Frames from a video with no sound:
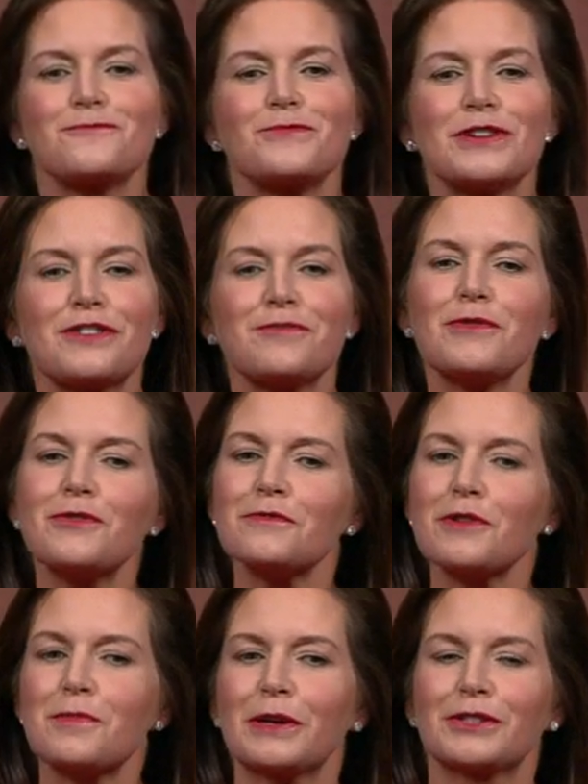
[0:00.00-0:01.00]
With
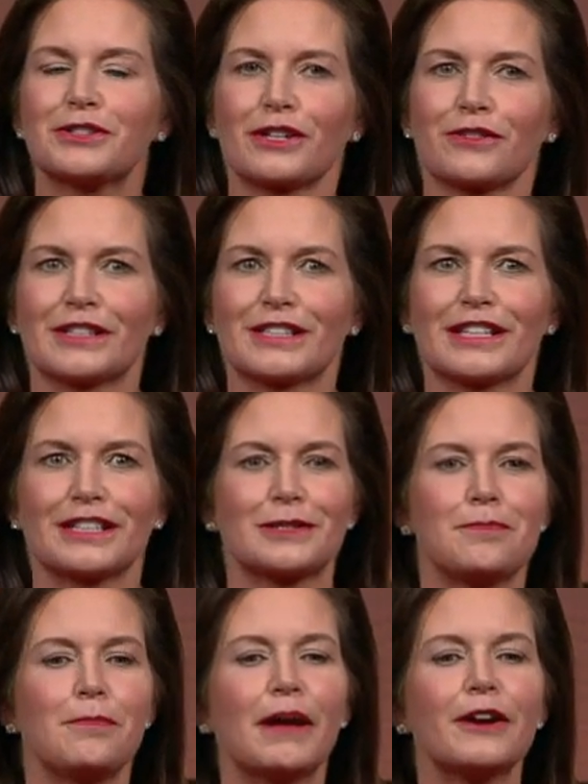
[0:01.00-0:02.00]
more robust
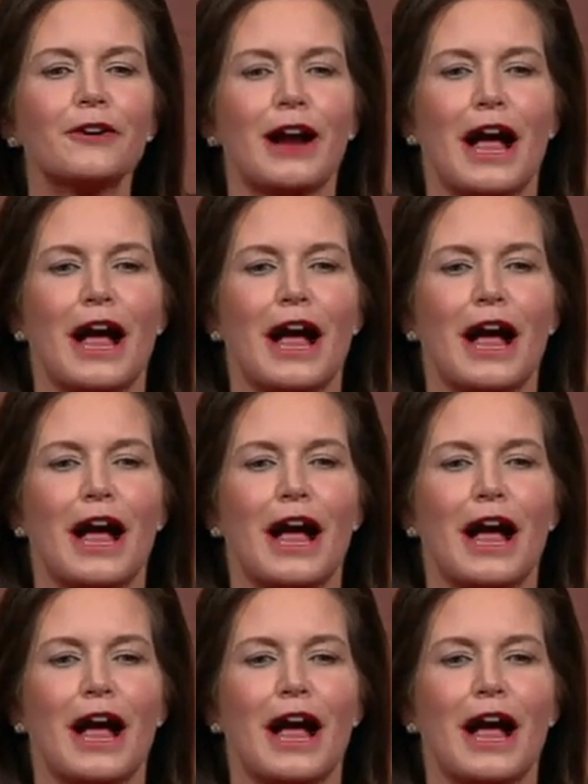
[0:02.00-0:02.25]
services, better